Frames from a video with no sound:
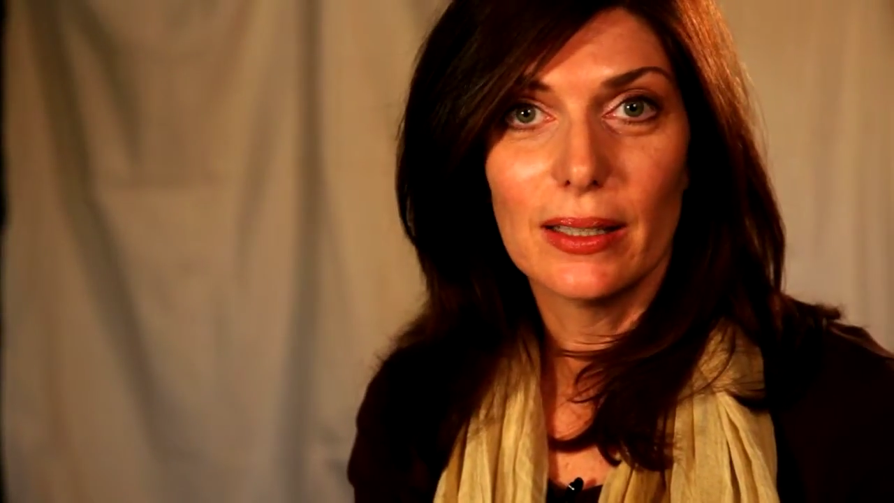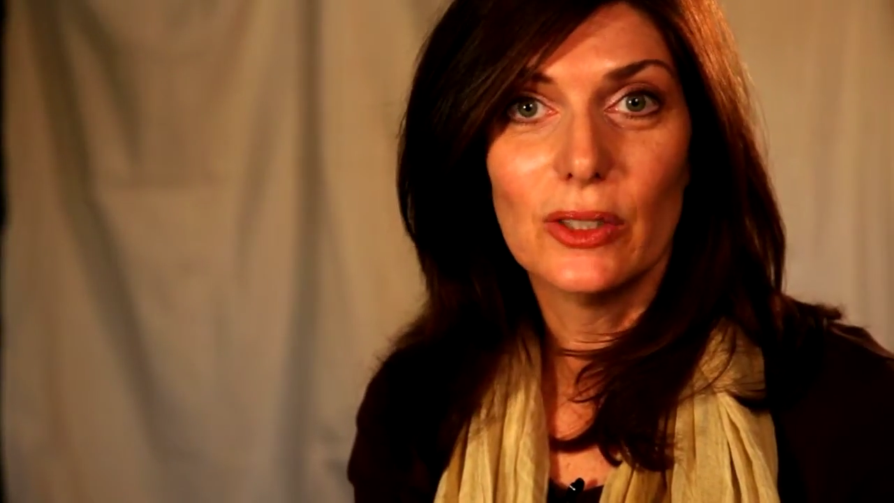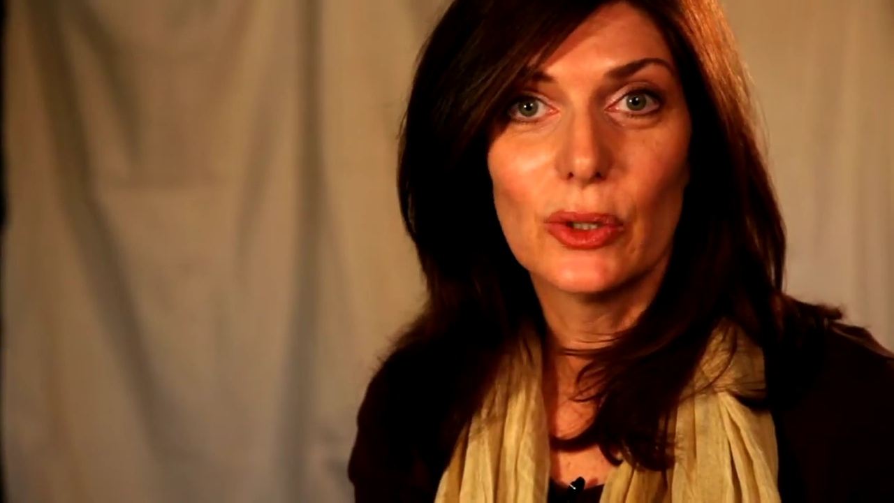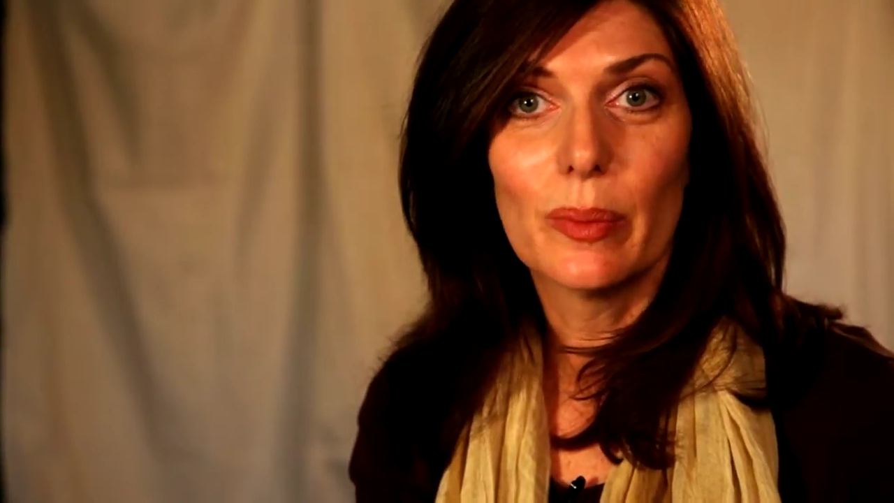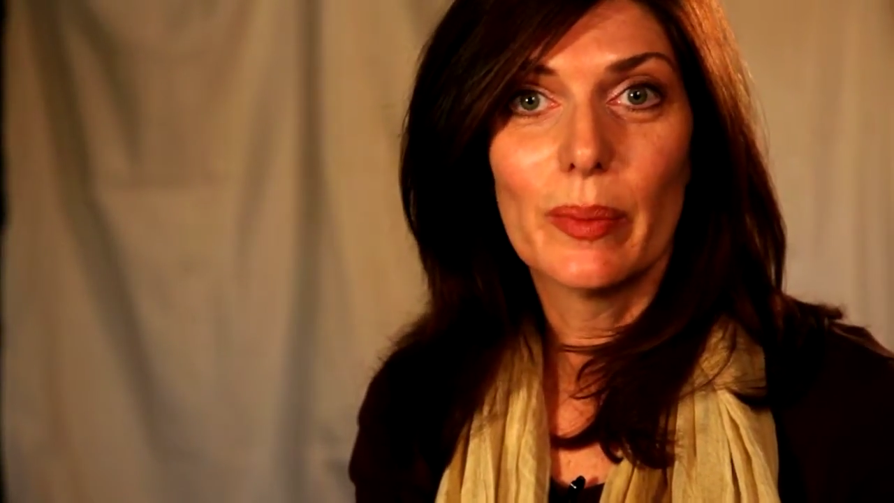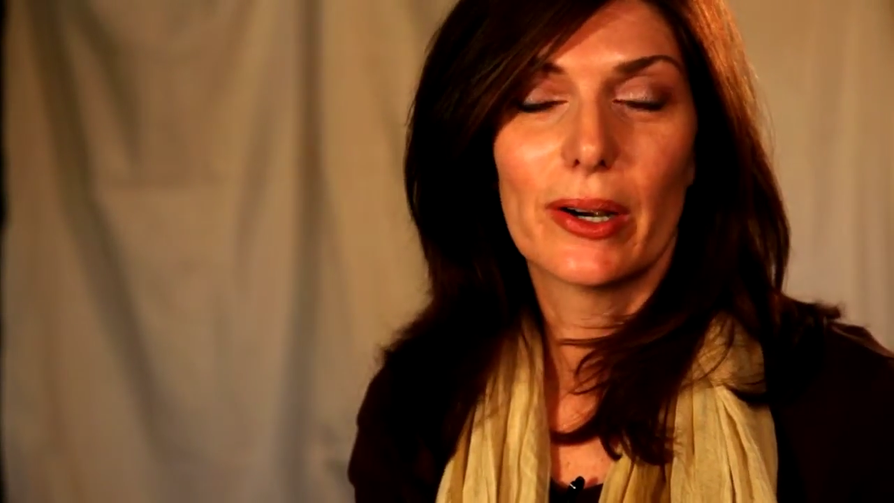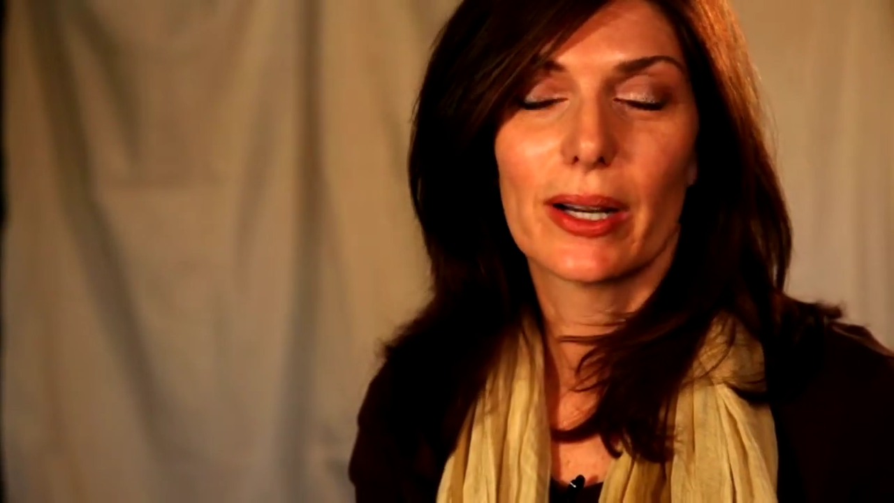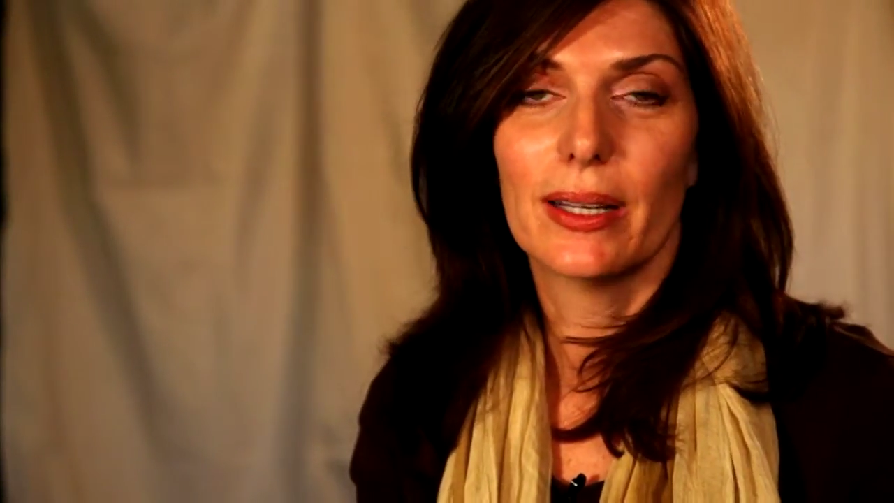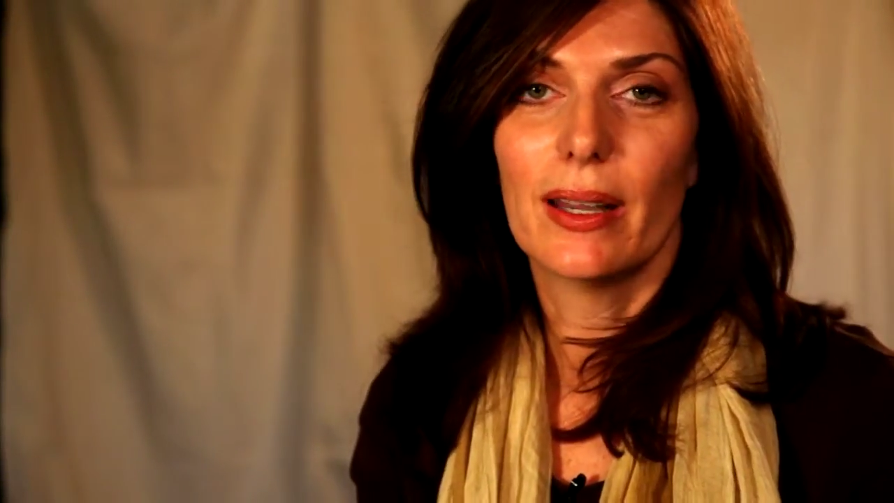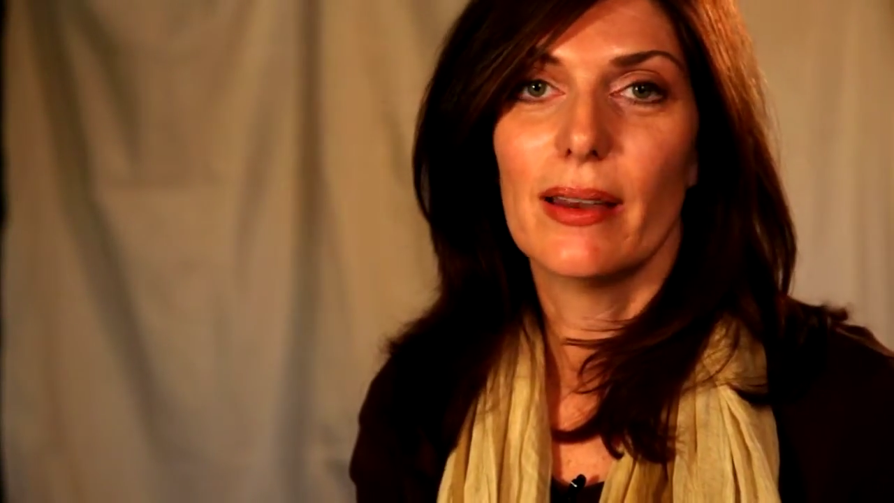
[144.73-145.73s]
into
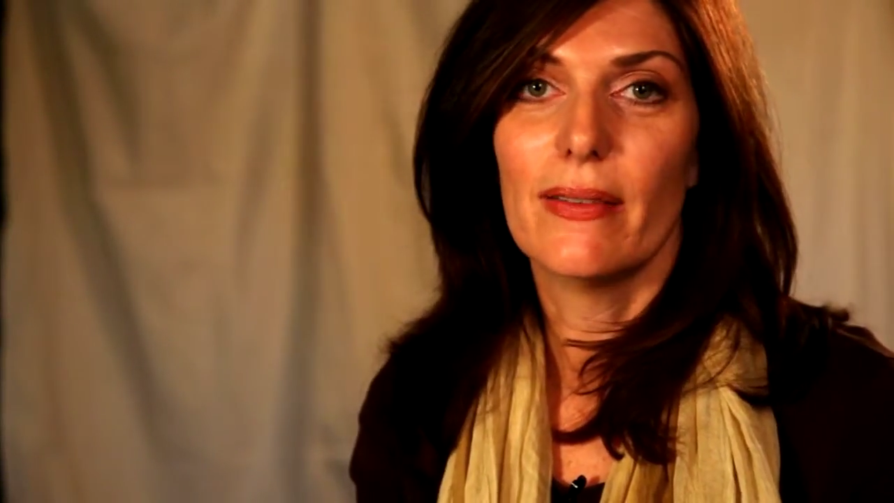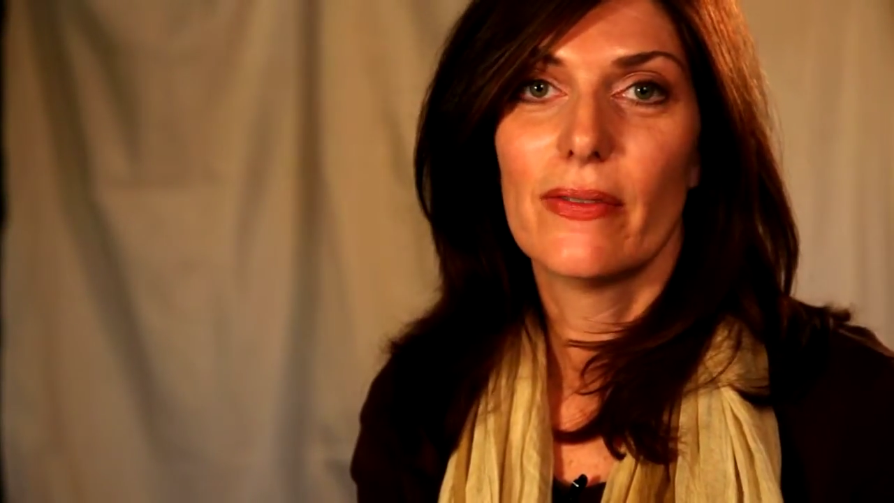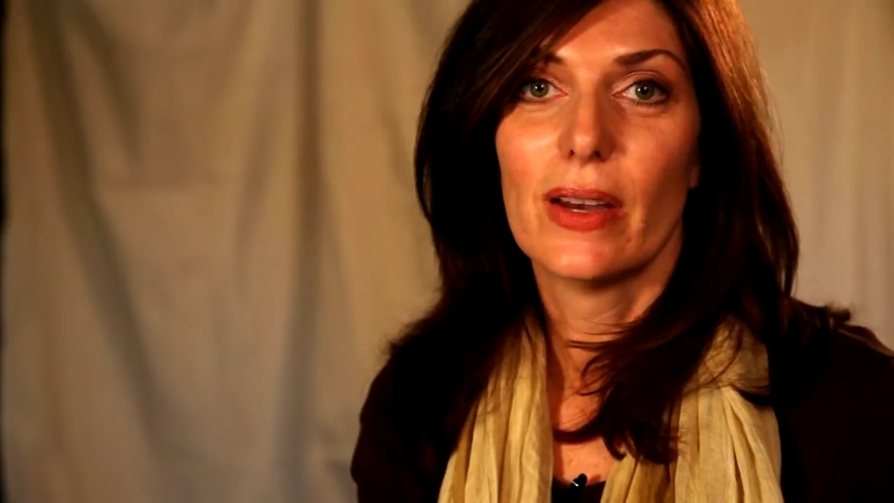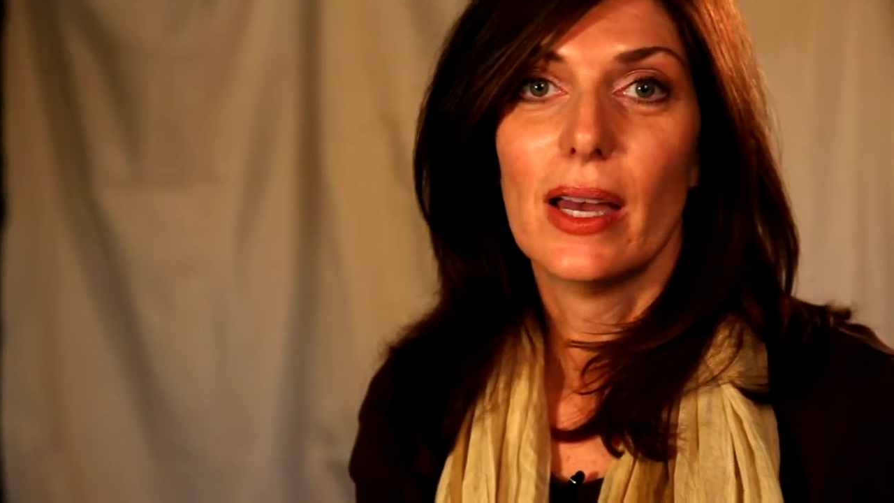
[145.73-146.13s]
American life